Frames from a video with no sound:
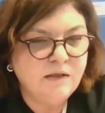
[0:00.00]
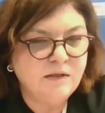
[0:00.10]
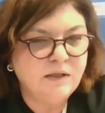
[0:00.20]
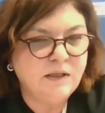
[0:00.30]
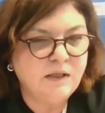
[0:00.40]

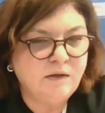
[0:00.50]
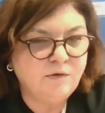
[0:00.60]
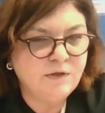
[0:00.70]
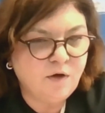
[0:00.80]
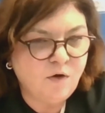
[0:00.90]

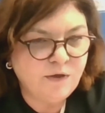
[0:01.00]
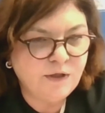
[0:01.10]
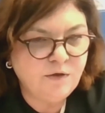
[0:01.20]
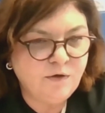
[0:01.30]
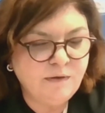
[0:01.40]
on the
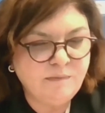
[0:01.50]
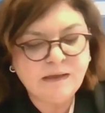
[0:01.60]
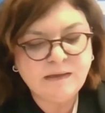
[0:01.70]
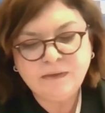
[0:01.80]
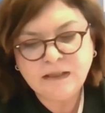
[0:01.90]
corridor,
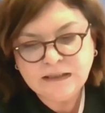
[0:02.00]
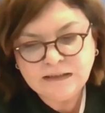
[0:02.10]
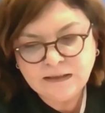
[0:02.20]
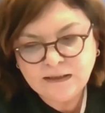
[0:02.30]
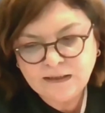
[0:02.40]

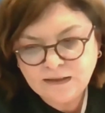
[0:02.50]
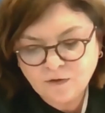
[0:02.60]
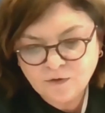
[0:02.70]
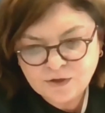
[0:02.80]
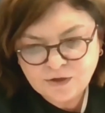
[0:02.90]
Italy,
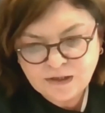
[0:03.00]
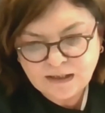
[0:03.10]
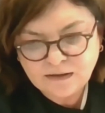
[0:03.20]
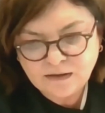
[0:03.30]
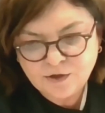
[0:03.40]
Austria,
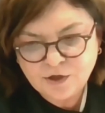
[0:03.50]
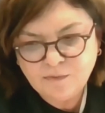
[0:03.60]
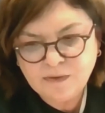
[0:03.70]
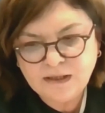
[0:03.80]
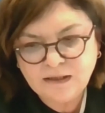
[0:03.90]
and
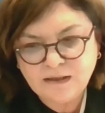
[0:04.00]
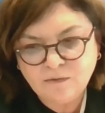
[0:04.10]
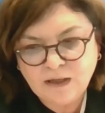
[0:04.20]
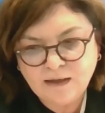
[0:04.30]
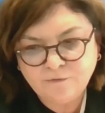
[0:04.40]
Germany, they
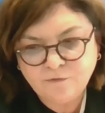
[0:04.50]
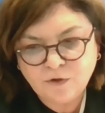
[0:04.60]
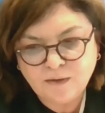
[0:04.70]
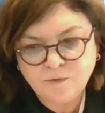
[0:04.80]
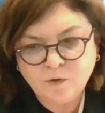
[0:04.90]
will have to
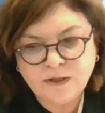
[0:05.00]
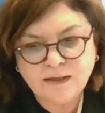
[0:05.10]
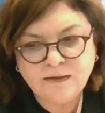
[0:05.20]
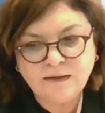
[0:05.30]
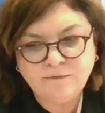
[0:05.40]
come
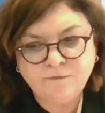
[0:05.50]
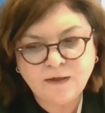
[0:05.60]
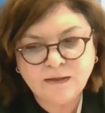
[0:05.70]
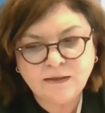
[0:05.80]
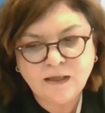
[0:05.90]
together and
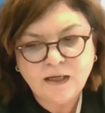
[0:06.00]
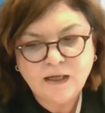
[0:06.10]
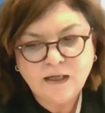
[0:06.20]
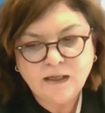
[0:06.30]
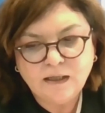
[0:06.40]
find
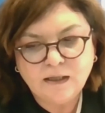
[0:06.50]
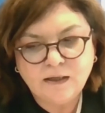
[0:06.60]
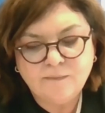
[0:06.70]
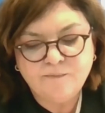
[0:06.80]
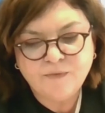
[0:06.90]

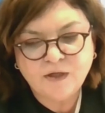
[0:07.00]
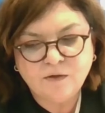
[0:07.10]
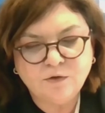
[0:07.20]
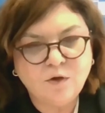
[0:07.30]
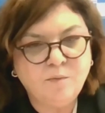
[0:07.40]
a
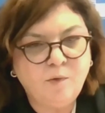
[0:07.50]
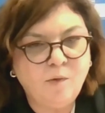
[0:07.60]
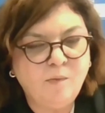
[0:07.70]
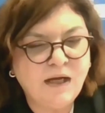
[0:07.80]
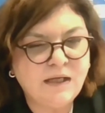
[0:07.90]
good
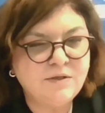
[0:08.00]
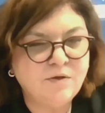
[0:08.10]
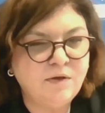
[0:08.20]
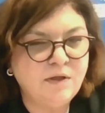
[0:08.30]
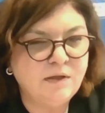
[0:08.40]
compromise
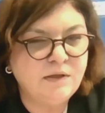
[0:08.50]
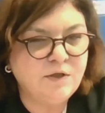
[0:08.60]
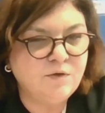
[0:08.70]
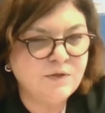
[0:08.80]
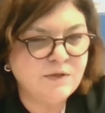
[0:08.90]
on the
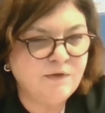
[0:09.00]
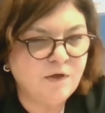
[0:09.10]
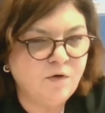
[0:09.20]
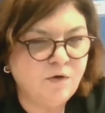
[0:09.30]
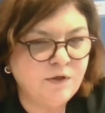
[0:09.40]
use of the
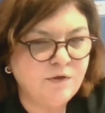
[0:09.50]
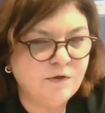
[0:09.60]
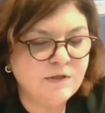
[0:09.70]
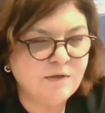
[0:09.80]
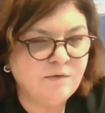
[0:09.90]

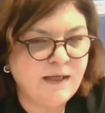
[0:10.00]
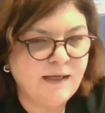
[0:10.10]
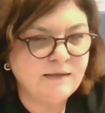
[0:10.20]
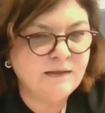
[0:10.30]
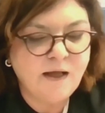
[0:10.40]
corridor, so
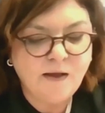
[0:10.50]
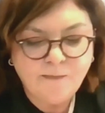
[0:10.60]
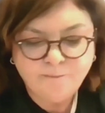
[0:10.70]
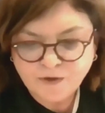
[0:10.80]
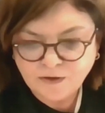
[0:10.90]
that
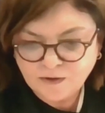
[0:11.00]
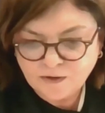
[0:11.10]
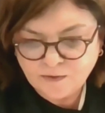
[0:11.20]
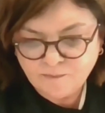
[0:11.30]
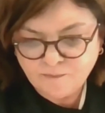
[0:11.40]

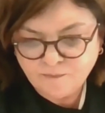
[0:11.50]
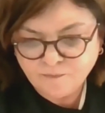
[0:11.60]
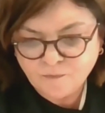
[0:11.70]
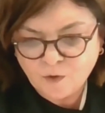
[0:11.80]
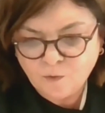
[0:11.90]

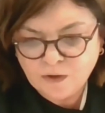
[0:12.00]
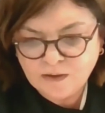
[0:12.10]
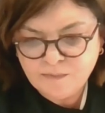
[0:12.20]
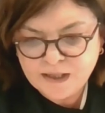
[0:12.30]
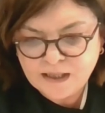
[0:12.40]
will
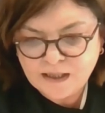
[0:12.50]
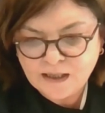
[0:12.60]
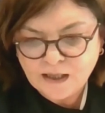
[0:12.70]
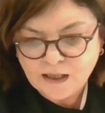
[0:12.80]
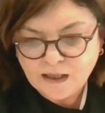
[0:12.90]

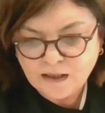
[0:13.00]
be